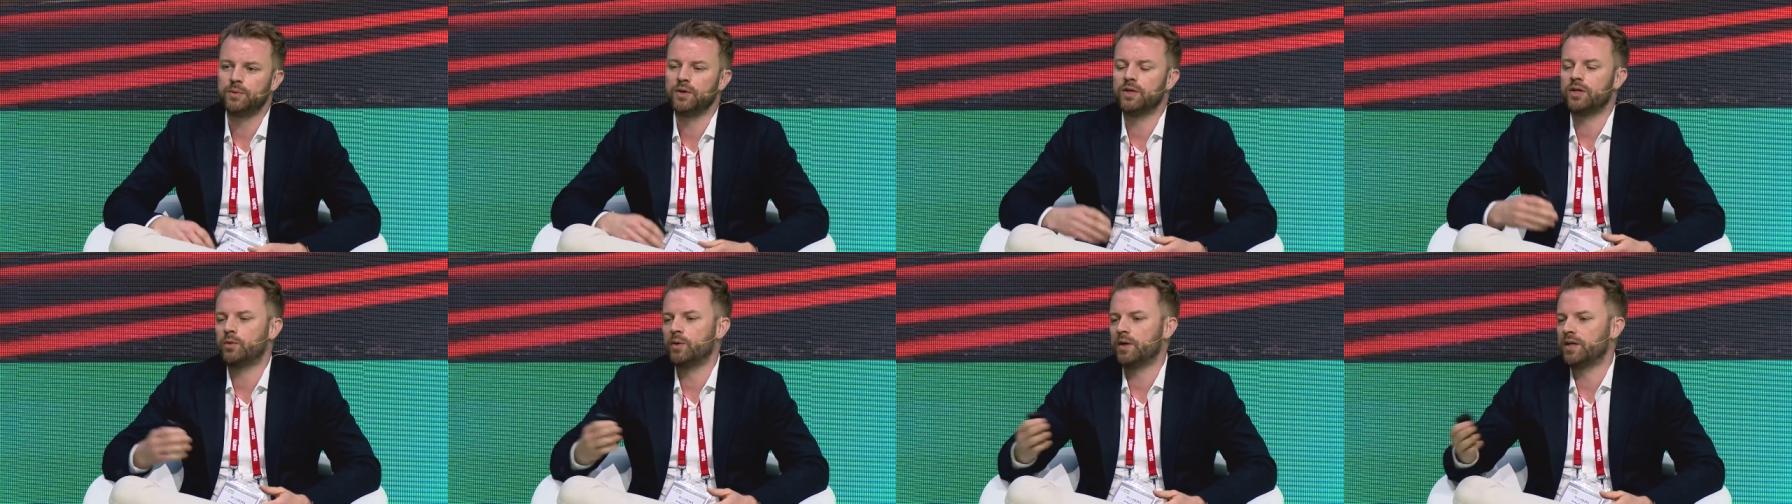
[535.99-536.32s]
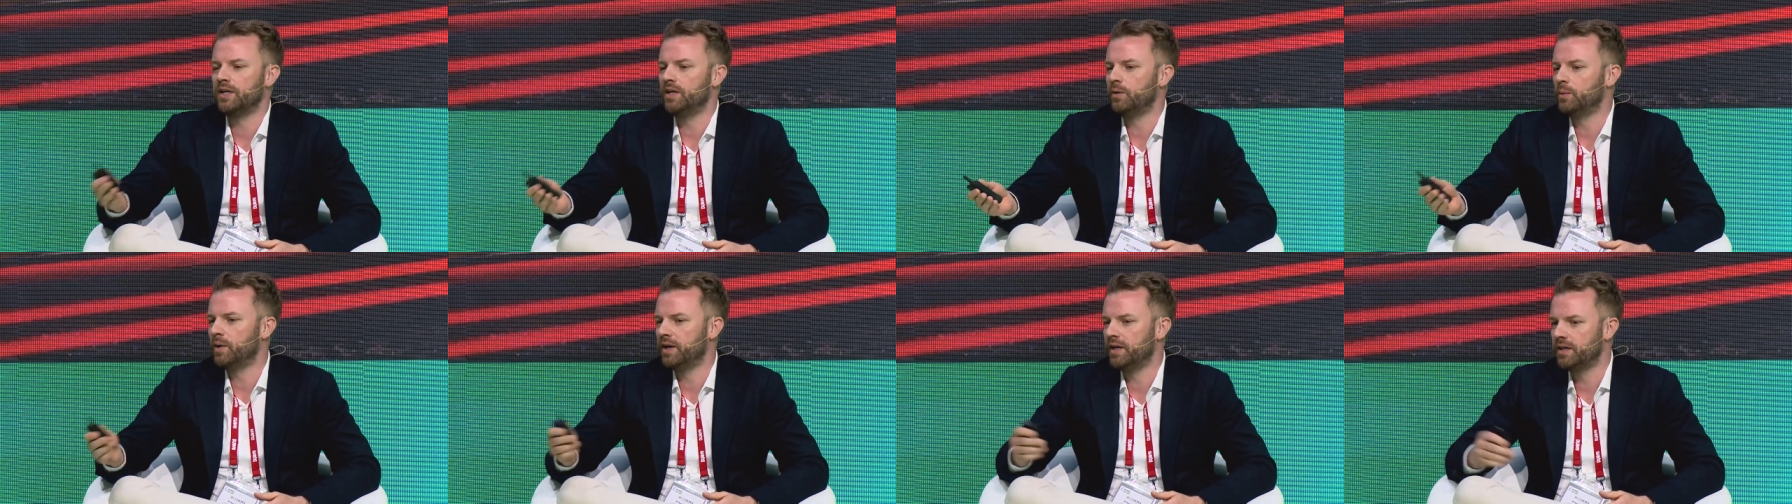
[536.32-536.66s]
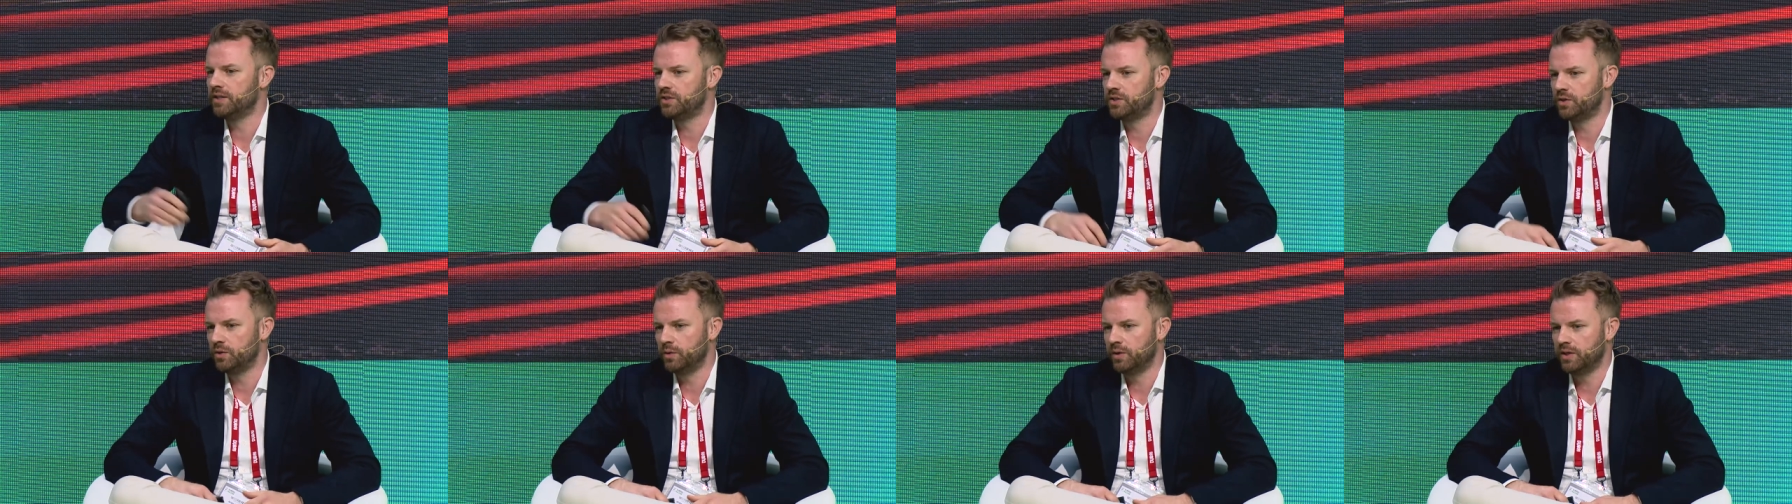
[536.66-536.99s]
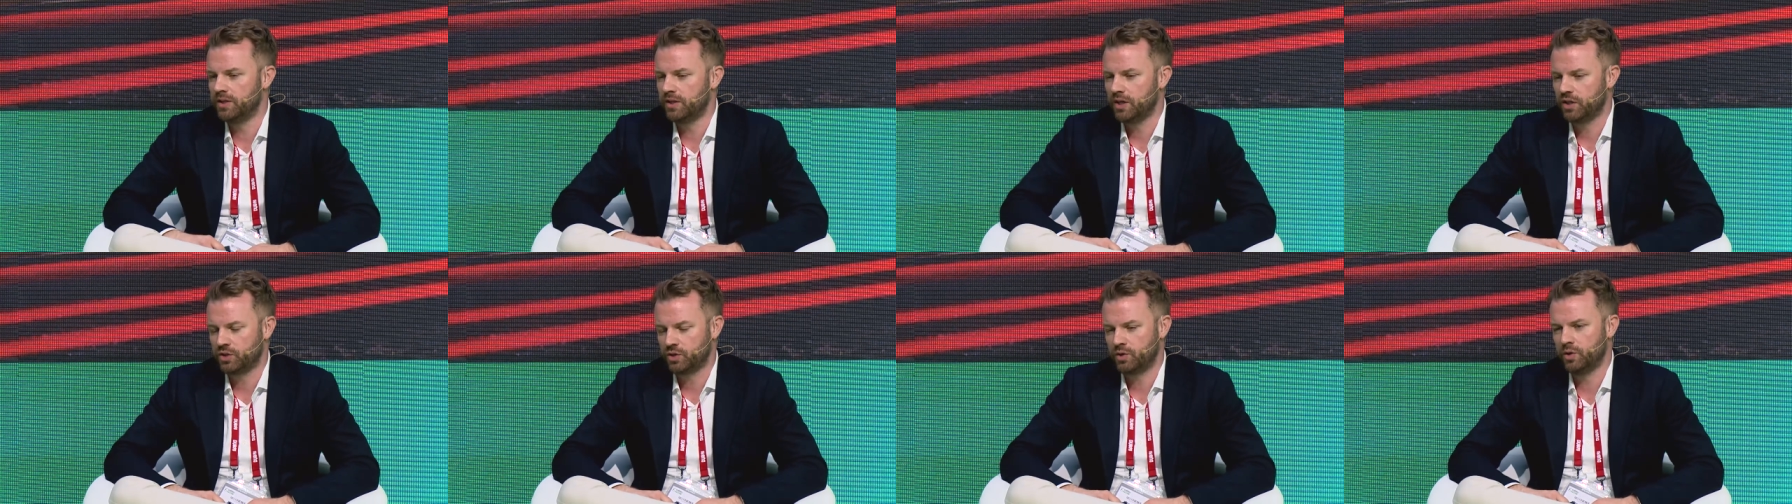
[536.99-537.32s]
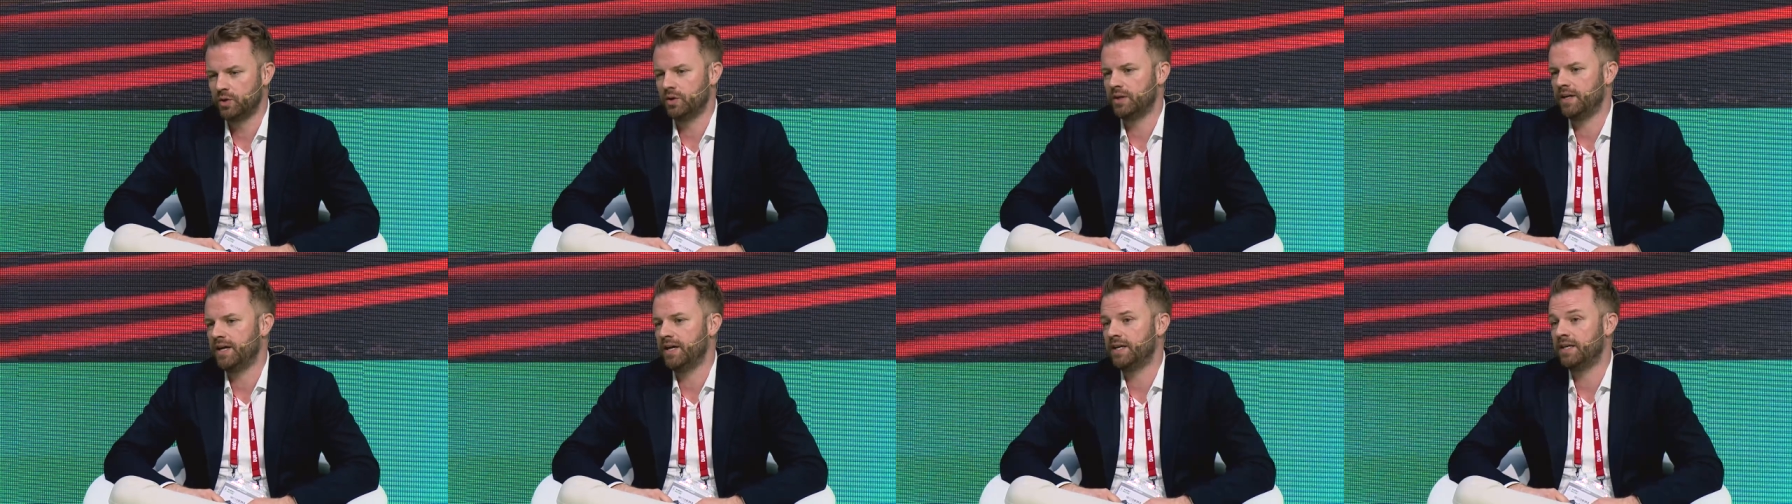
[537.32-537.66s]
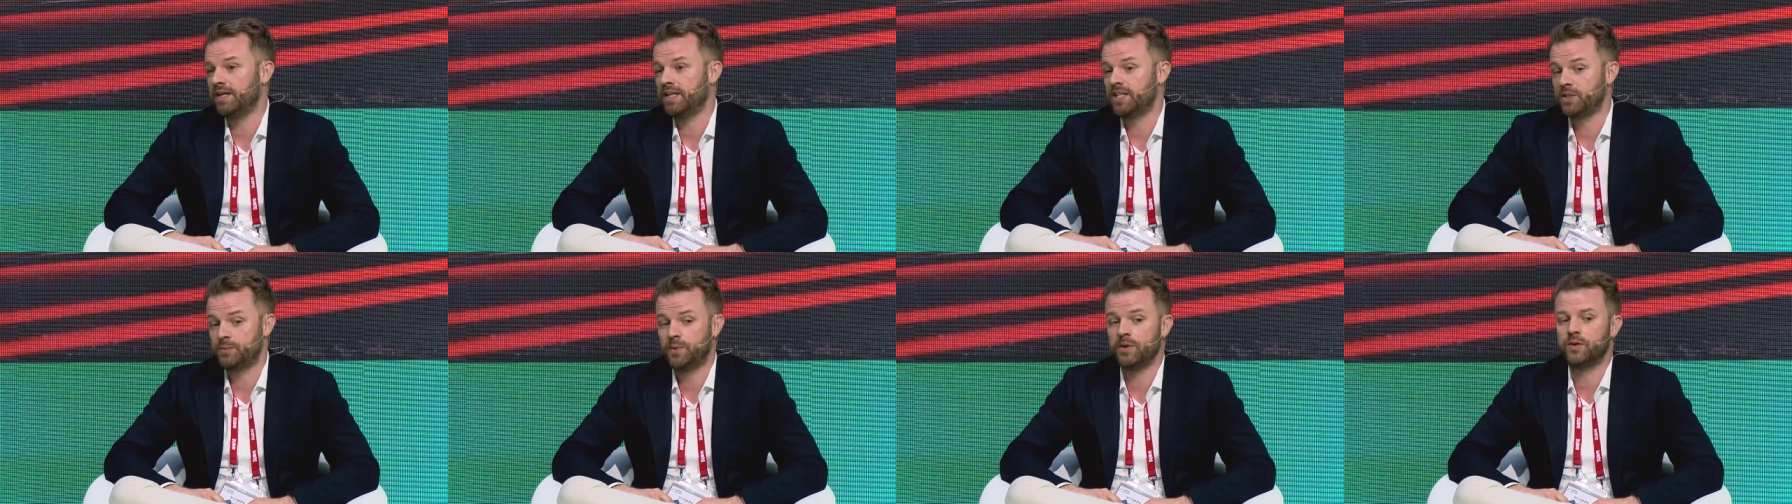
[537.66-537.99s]
but quickly went into industrial
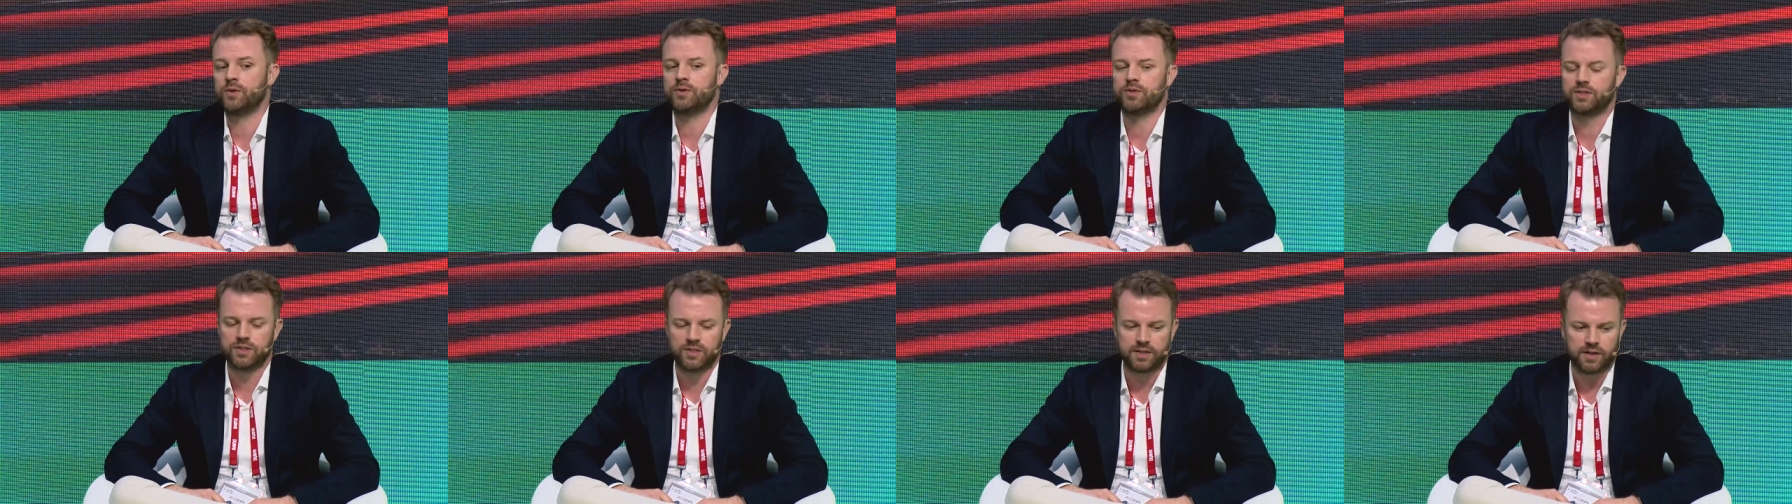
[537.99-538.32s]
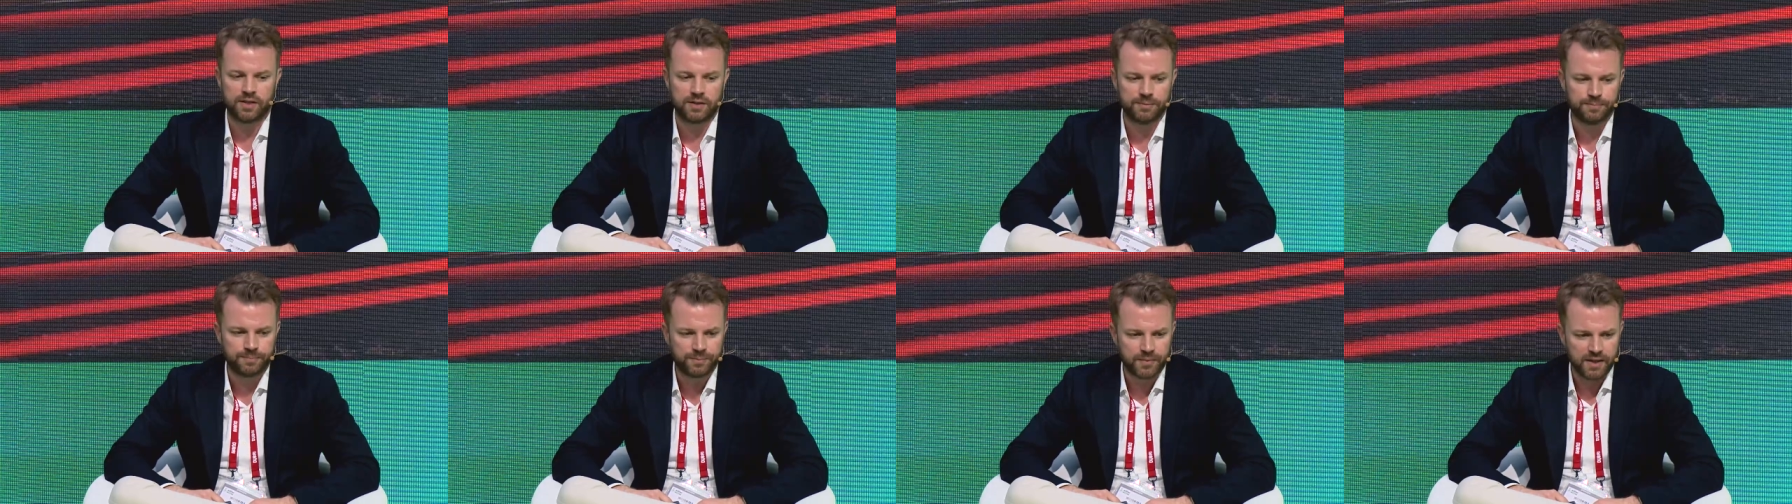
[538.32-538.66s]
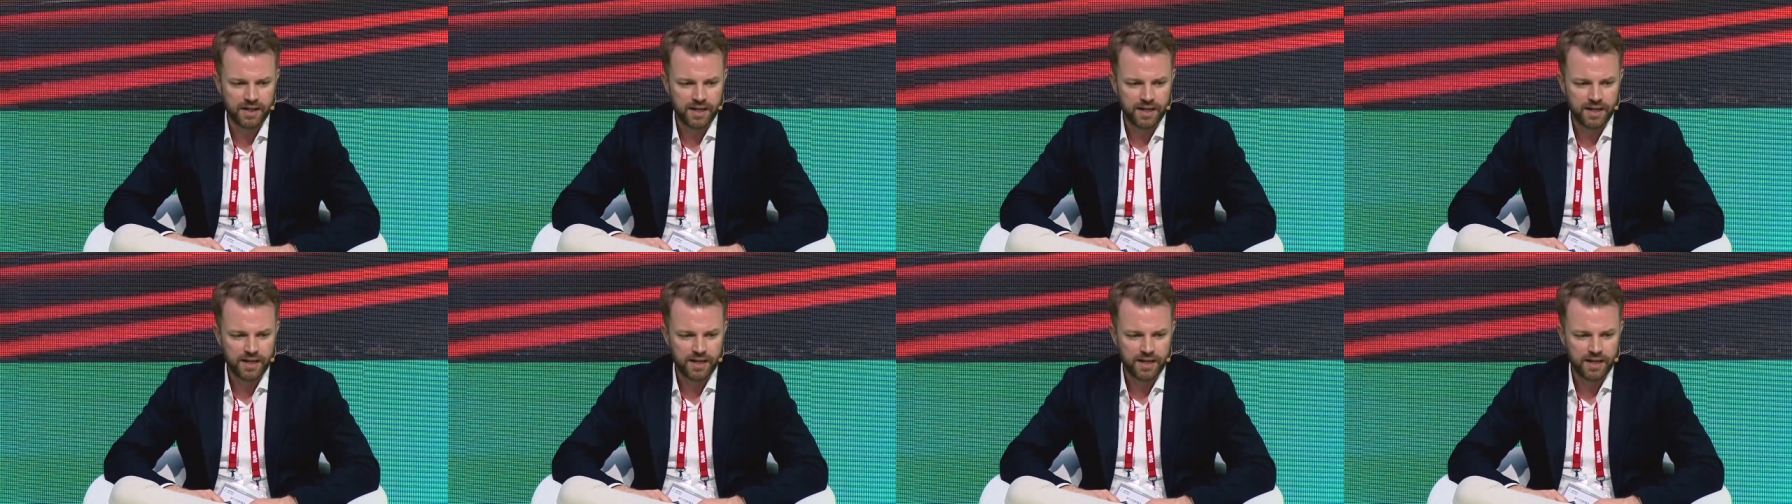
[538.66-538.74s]
and experience design.